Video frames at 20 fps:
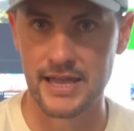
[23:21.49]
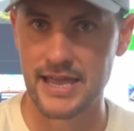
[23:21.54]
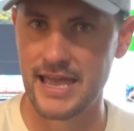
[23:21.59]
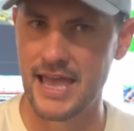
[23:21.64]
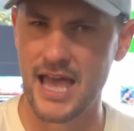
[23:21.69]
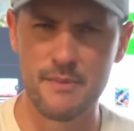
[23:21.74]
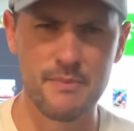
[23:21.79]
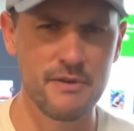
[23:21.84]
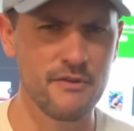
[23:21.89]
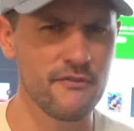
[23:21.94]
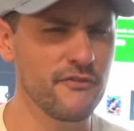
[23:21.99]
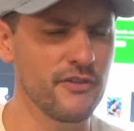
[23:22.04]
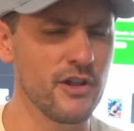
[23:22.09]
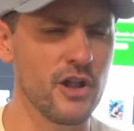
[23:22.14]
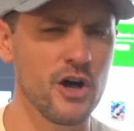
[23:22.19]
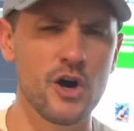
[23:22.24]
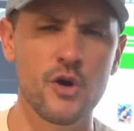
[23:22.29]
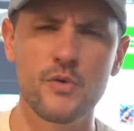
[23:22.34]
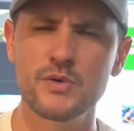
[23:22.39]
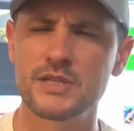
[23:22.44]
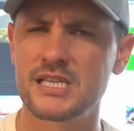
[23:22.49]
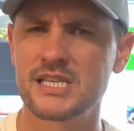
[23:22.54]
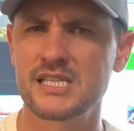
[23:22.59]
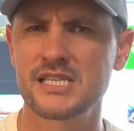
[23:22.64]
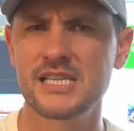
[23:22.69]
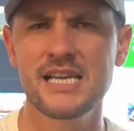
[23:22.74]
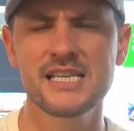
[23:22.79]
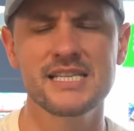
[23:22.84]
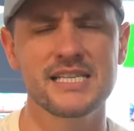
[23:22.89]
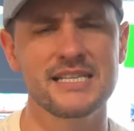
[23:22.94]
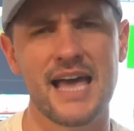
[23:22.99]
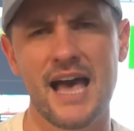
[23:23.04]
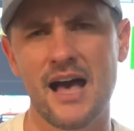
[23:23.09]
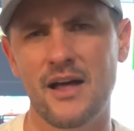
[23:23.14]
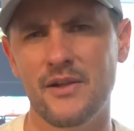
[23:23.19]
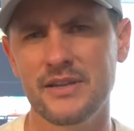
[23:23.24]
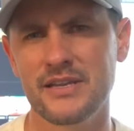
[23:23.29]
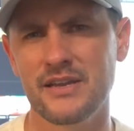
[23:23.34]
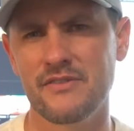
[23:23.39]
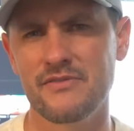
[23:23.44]
They ebb and flow with the
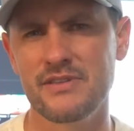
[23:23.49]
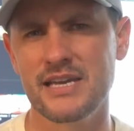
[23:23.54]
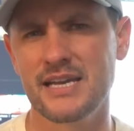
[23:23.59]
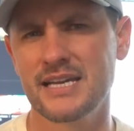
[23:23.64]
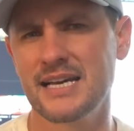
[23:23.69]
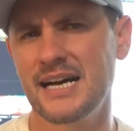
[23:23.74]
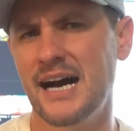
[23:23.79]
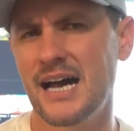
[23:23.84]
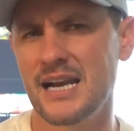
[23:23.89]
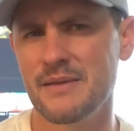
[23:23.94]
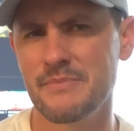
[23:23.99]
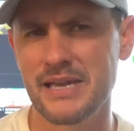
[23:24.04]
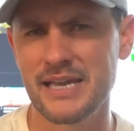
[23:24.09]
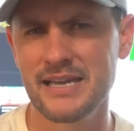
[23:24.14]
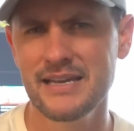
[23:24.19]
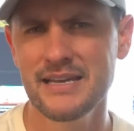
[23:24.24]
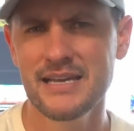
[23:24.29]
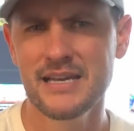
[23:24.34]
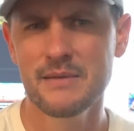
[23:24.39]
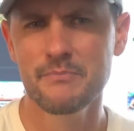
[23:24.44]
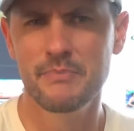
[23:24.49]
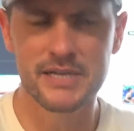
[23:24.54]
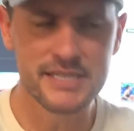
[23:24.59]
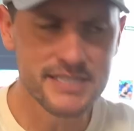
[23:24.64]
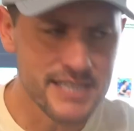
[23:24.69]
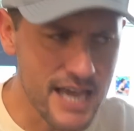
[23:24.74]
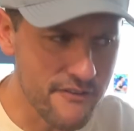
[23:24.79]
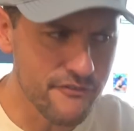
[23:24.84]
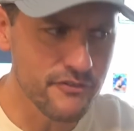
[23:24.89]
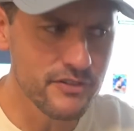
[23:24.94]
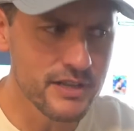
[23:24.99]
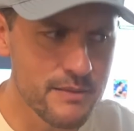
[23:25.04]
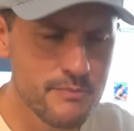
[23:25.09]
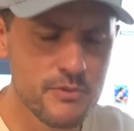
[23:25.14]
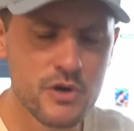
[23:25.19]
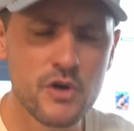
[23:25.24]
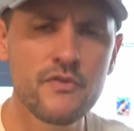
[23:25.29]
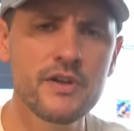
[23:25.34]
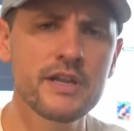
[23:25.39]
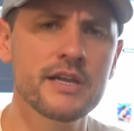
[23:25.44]
seasonality of the economy, but definitely
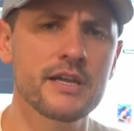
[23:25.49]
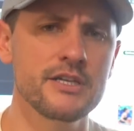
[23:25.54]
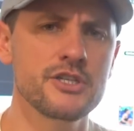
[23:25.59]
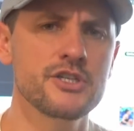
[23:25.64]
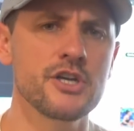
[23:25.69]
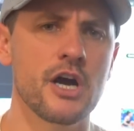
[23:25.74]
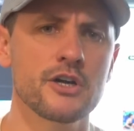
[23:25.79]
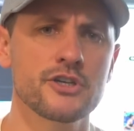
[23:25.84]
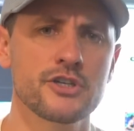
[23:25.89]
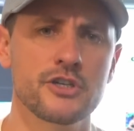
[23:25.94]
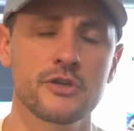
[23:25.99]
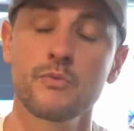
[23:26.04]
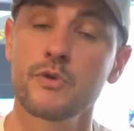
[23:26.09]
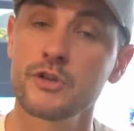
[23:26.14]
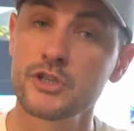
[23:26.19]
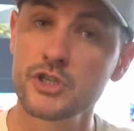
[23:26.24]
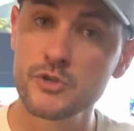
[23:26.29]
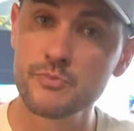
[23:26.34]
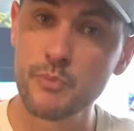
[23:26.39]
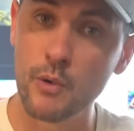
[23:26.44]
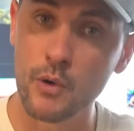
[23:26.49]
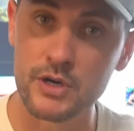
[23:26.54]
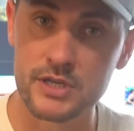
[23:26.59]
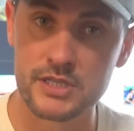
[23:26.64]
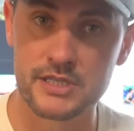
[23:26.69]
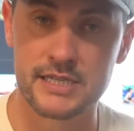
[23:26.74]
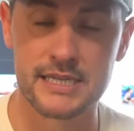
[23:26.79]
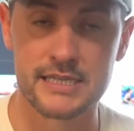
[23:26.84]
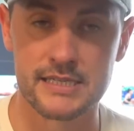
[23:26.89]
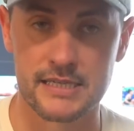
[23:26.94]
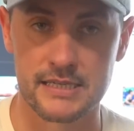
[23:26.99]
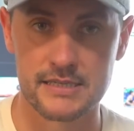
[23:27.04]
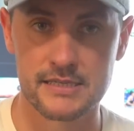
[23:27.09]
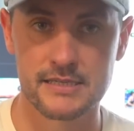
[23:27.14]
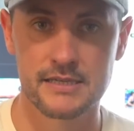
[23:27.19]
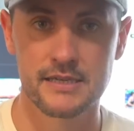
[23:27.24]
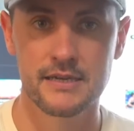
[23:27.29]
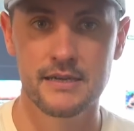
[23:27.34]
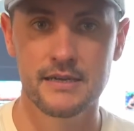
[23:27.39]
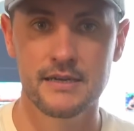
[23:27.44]
move in conjunction with sports
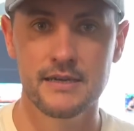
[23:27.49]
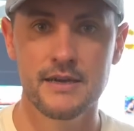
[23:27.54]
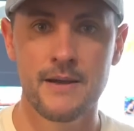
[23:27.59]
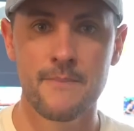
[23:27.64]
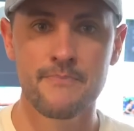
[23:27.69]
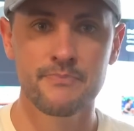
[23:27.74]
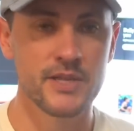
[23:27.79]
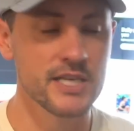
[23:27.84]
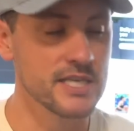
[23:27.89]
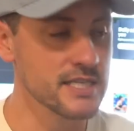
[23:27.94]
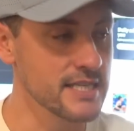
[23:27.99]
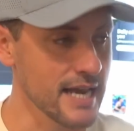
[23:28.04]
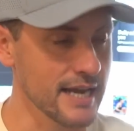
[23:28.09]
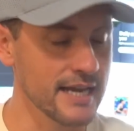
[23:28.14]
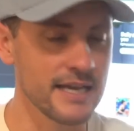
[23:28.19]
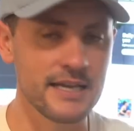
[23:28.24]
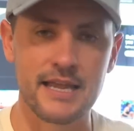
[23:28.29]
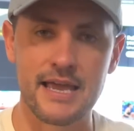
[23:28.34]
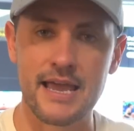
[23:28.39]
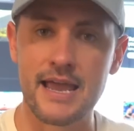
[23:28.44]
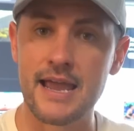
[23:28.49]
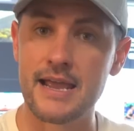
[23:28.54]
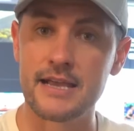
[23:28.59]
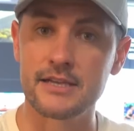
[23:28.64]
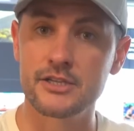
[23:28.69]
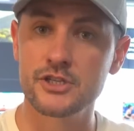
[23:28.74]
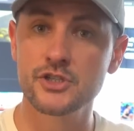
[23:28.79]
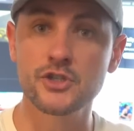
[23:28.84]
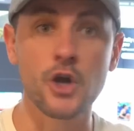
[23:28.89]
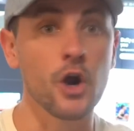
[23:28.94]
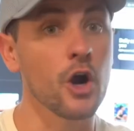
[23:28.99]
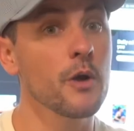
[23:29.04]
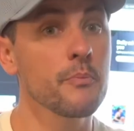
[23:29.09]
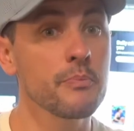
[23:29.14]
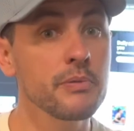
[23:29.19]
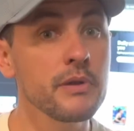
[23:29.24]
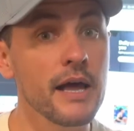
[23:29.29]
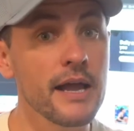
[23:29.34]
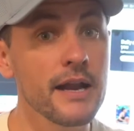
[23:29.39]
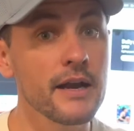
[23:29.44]
seasons. The second a star
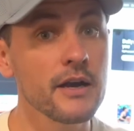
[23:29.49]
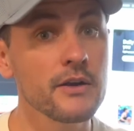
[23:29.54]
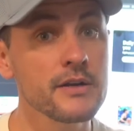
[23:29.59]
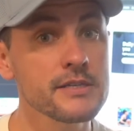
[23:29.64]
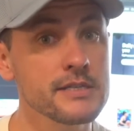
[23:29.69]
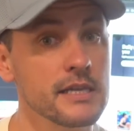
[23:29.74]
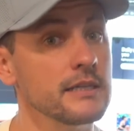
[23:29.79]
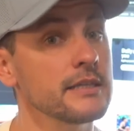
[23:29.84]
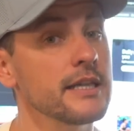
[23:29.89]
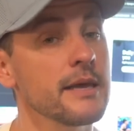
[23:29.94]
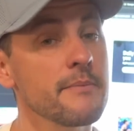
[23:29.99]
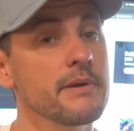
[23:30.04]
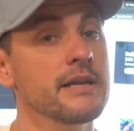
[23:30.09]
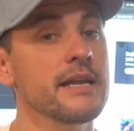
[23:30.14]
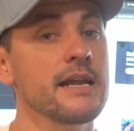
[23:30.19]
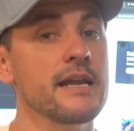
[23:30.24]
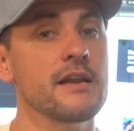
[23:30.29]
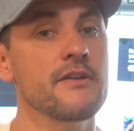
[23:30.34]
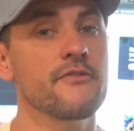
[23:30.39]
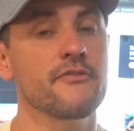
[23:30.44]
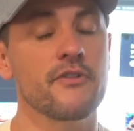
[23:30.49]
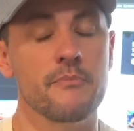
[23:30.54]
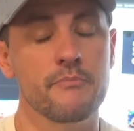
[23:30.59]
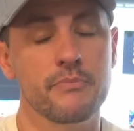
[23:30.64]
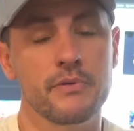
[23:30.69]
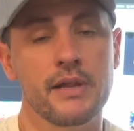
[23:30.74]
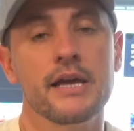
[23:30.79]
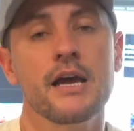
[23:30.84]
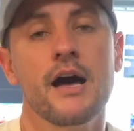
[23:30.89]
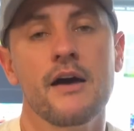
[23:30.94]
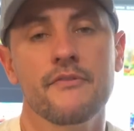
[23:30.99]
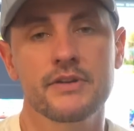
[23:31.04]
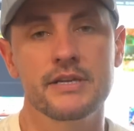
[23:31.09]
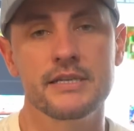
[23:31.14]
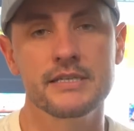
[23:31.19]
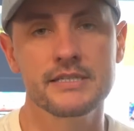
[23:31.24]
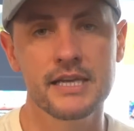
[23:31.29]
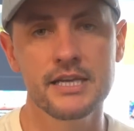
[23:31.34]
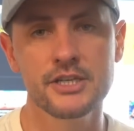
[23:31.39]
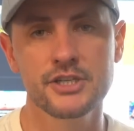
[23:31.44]
player is eliminated from playoff
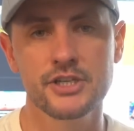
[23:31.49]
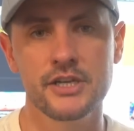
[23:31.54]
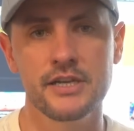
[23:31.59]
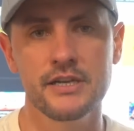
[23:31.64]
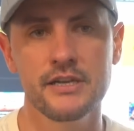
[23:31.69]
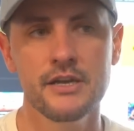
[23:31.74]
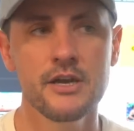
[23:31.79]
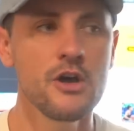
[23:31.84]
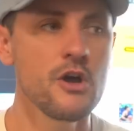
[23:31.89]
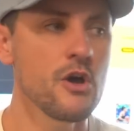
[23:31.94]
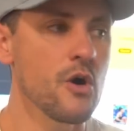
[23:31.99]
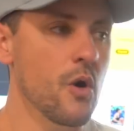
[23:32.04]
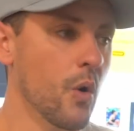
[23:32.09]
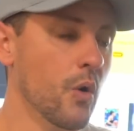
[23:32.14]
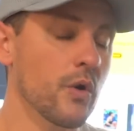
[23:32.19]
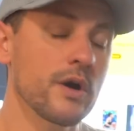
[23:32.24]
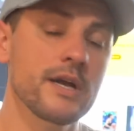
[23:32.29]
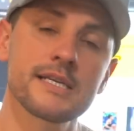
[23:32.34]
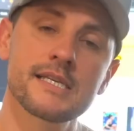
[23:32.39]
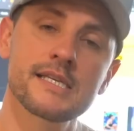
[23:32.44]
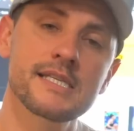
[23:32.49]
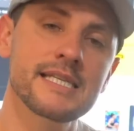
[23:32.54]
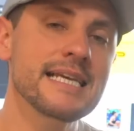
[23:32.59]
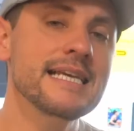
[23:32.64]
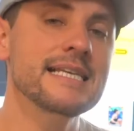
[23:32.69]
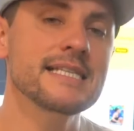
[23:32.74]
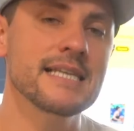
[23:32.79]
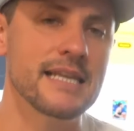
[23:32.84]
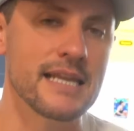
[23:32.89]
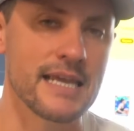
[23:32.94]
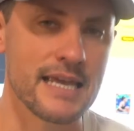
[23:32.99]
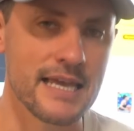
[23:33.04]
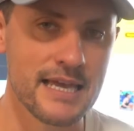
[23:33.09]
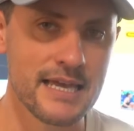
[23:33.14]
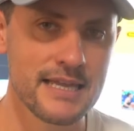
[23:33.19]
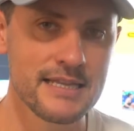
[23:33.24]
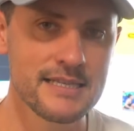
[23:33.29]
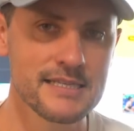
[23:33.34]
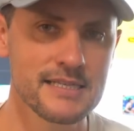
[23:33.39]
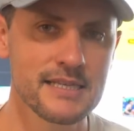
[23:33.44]
contention or his season
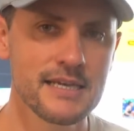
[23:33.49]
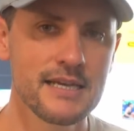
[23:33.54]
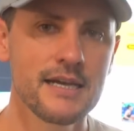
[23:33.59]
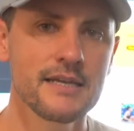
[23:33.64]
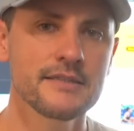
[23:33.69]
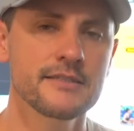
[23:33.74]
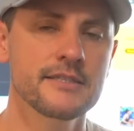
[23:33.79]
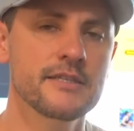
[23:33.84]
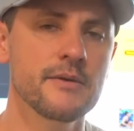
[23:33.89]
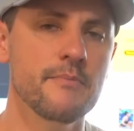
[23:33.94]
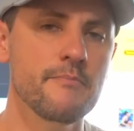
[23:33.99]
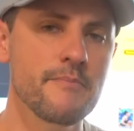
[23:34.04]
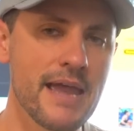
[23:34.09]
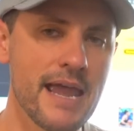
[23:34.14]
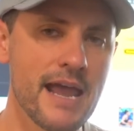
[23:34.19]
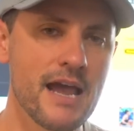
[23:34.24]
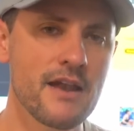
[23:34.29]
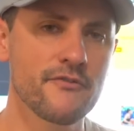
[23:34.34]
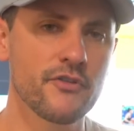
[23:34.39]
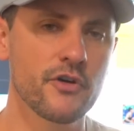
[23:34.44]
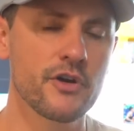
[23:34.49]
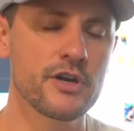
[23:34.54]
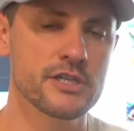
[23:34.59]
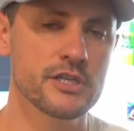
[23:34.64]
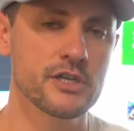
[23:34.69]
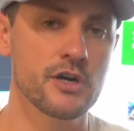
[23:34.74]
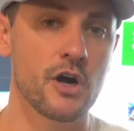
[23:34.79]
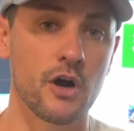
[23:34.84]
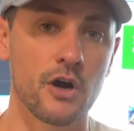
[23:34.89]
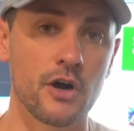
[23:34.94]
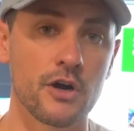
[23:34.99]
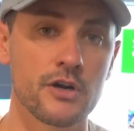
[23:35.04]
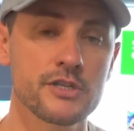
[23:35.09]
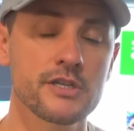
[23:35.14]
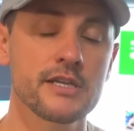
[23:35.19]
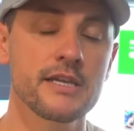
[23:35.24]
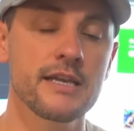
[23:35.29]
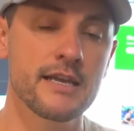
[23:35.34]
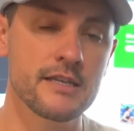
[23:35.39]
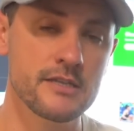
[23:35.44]
ends, the demand for his
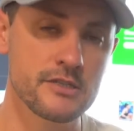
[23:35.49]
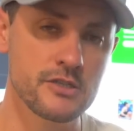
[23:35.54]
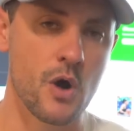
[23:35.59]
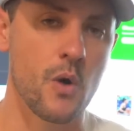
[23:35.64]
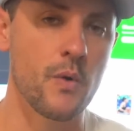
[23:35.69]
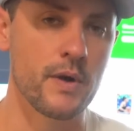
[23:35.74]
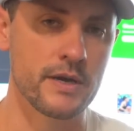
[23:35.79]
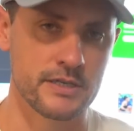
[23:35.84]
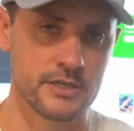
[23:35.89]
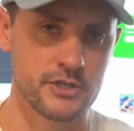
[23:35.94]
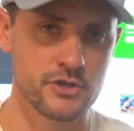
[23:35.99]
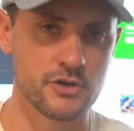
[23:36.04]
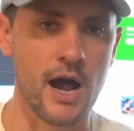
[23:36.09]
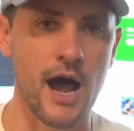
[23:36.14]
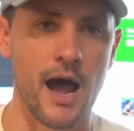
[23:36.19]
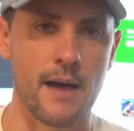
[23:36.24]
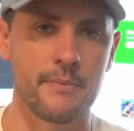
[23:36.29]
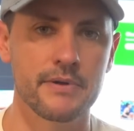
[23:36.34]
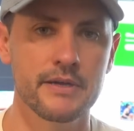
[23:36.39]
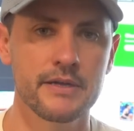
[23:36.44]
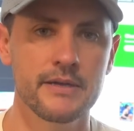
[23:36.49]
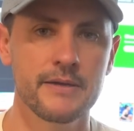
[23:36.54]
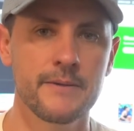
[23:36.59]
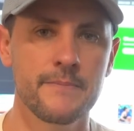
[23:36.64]
cards is going to drop.